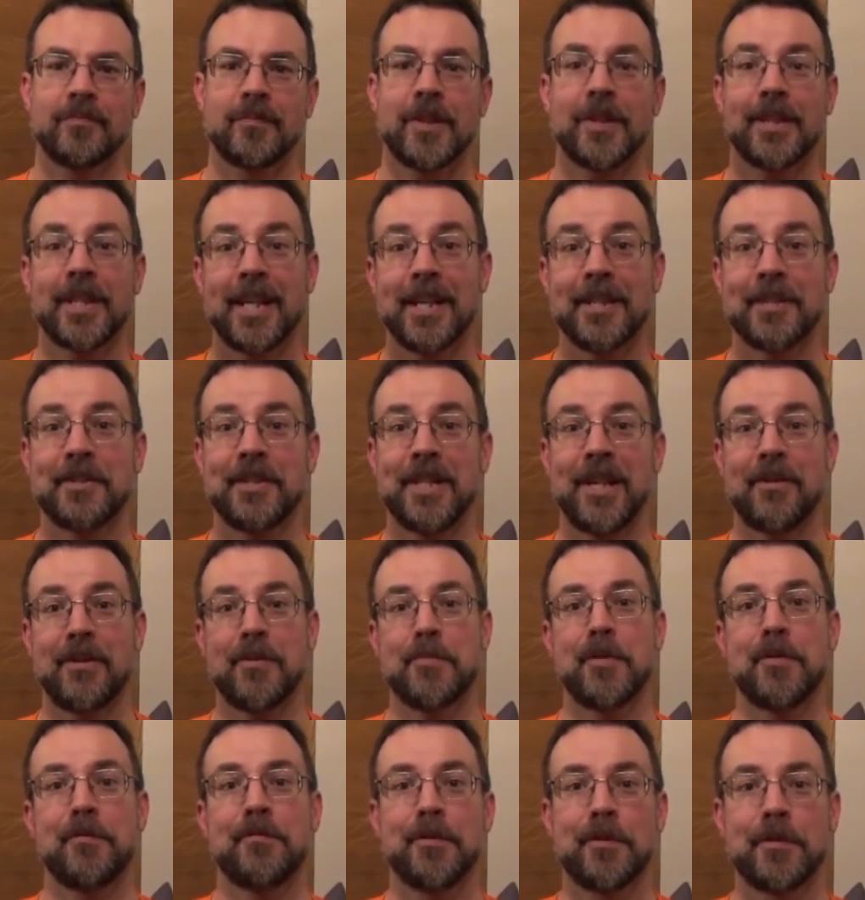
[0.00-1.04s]
Okay, so now we
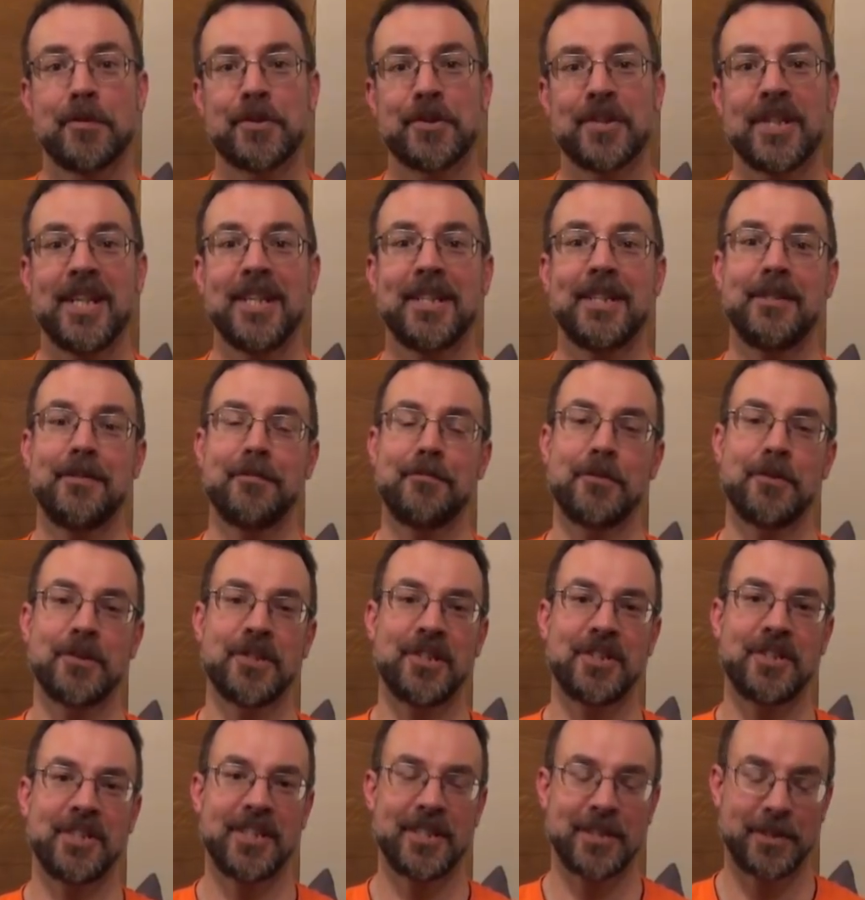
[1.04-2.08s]
move forward to
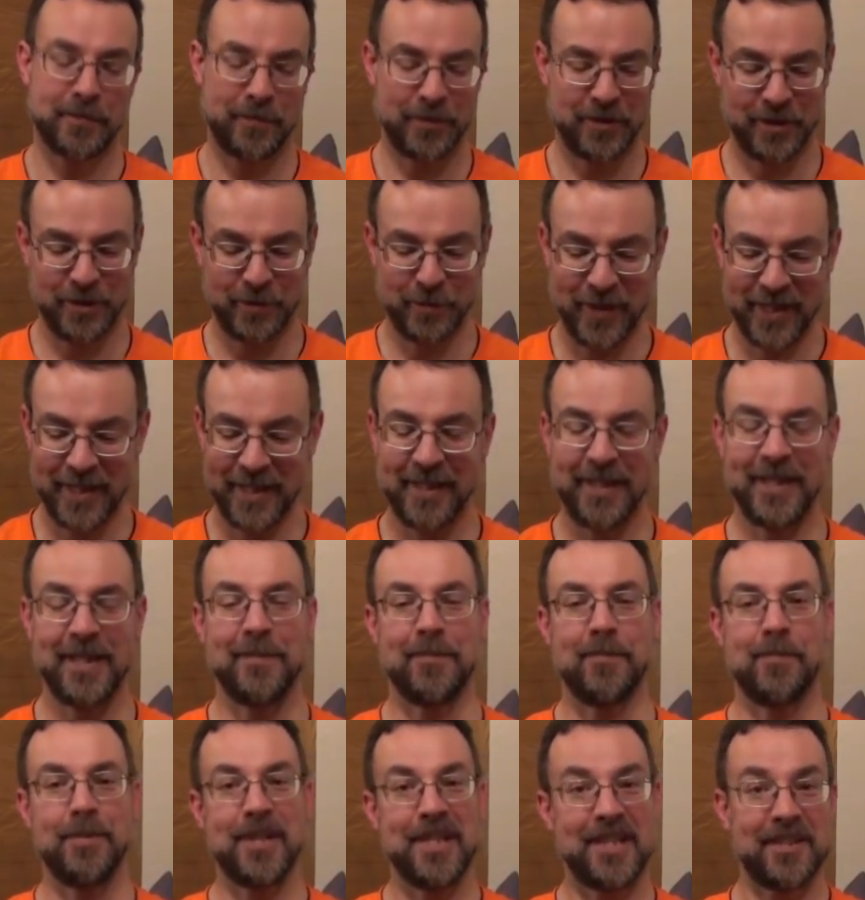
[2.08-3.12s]
1846, which is when the
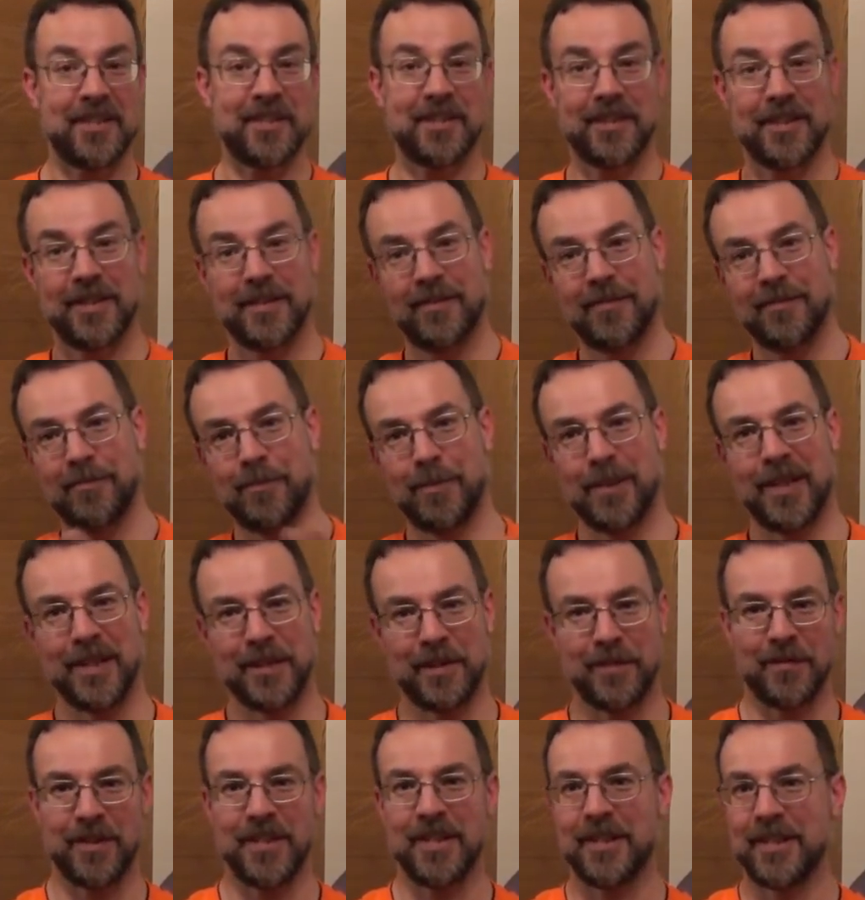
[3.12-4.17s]
bis
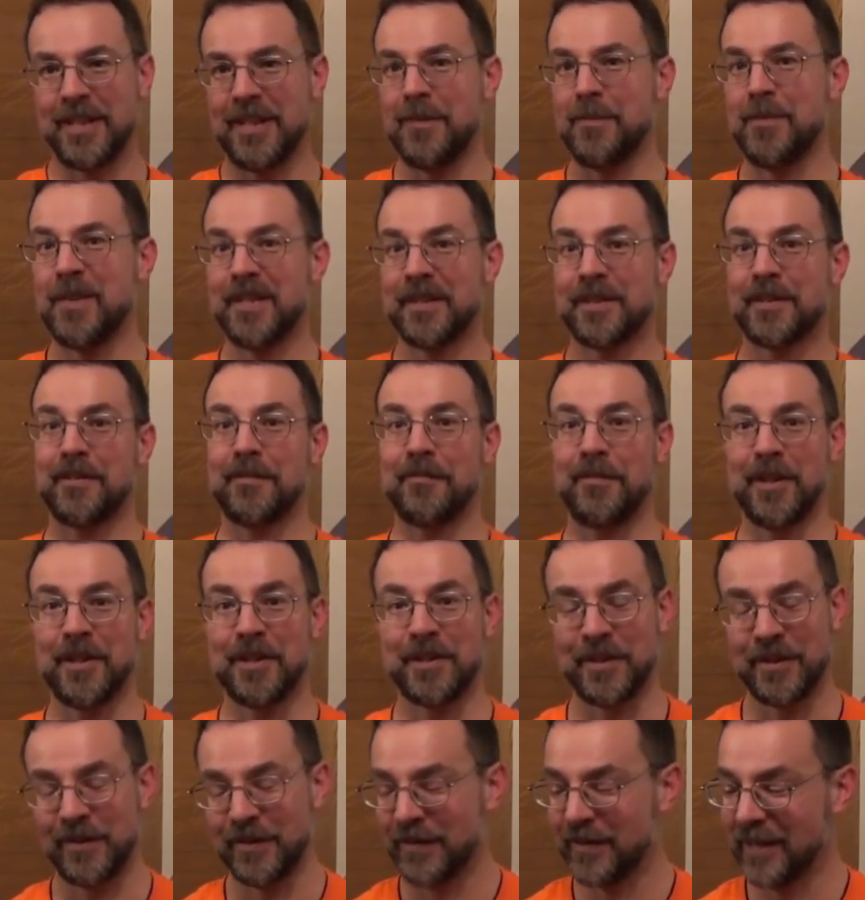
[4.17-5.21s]
part of the T-bis
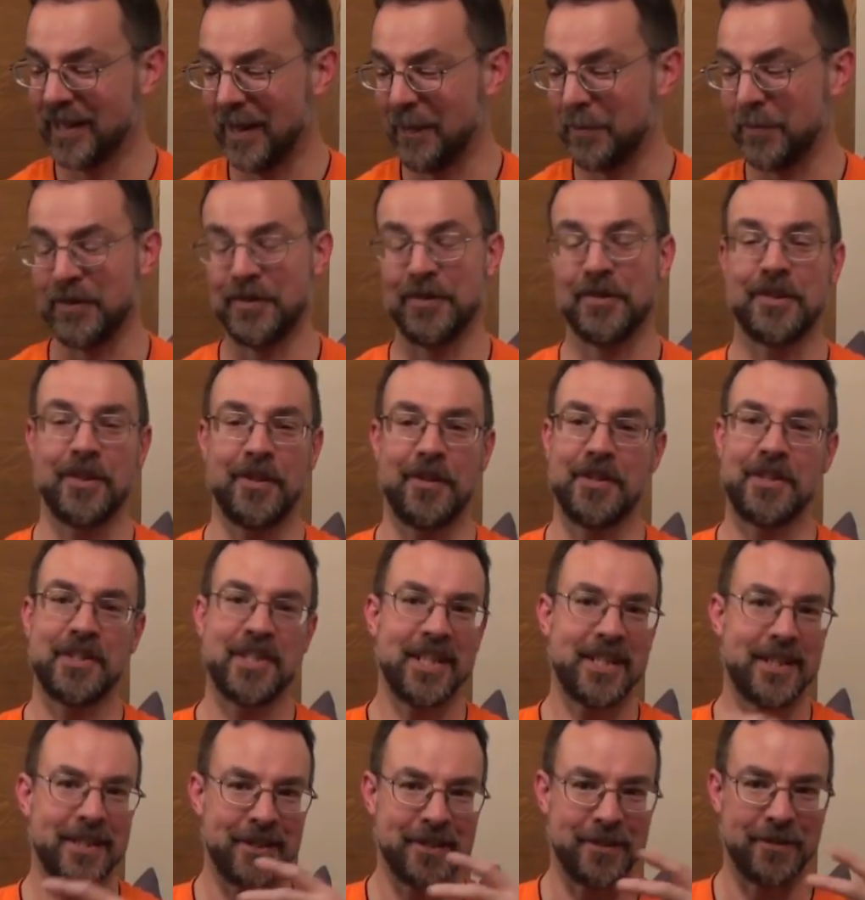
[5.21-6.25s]
conversion happens. So the
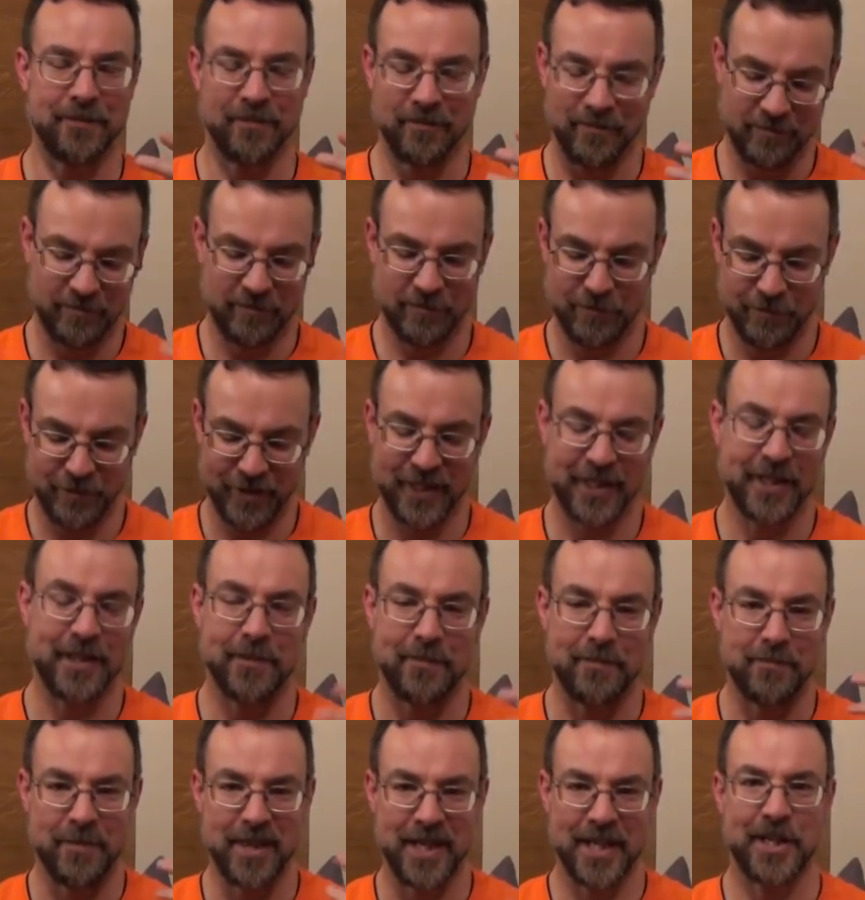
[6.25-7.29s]
second, really the
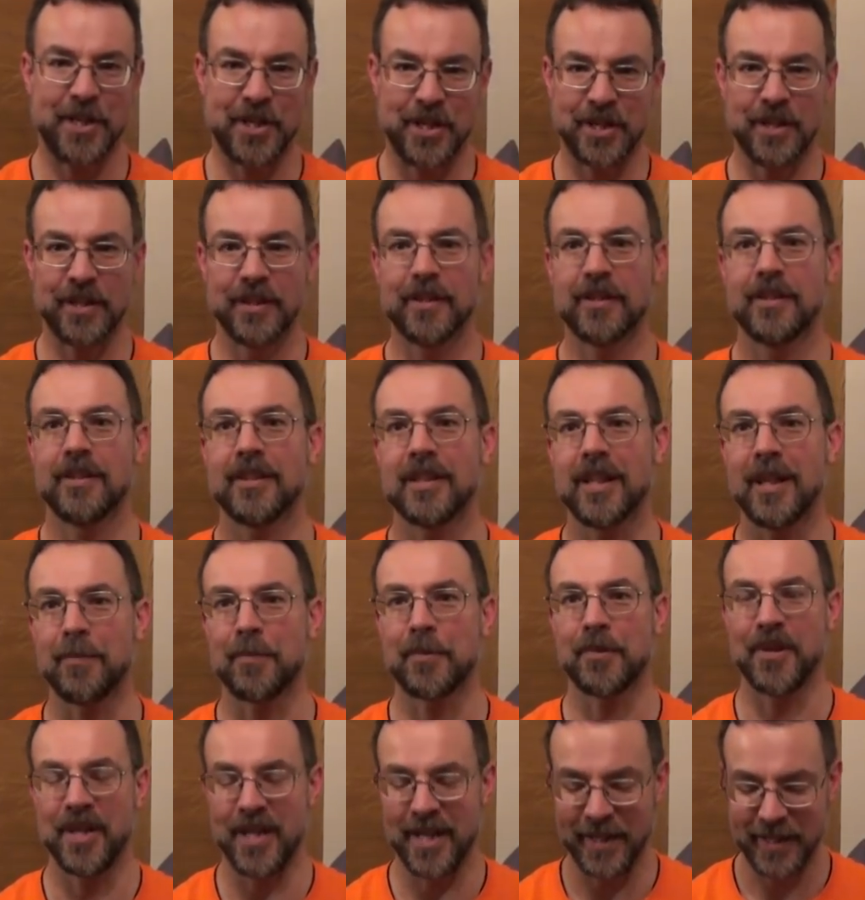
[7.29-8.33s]
major
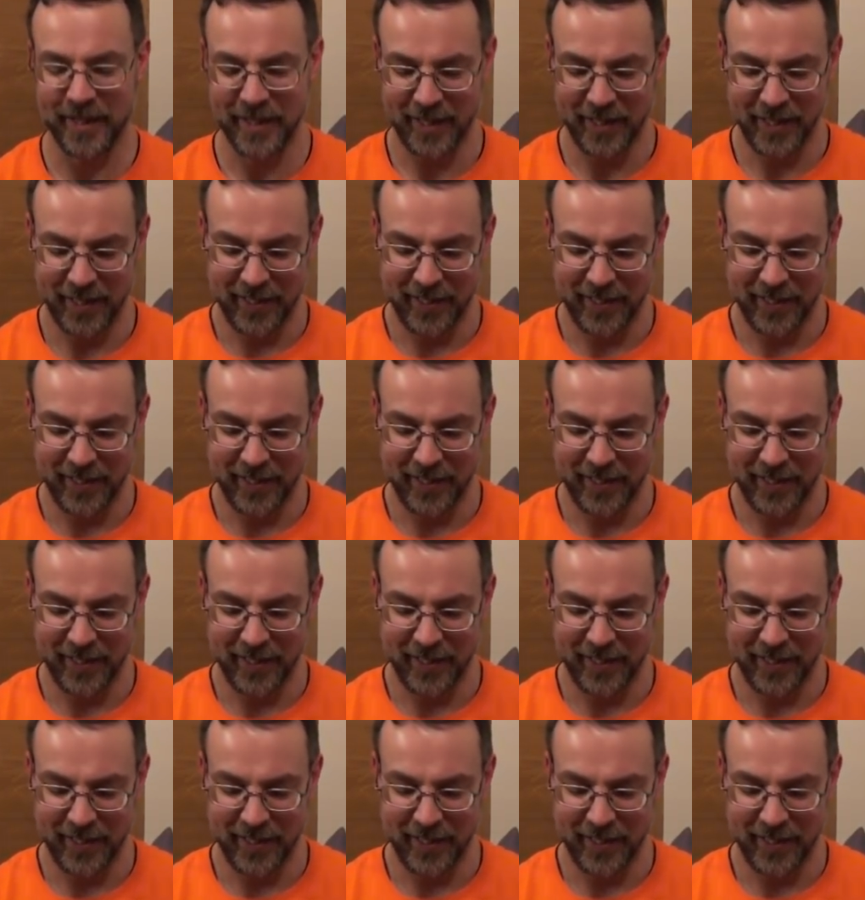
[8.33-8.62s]
upgrade.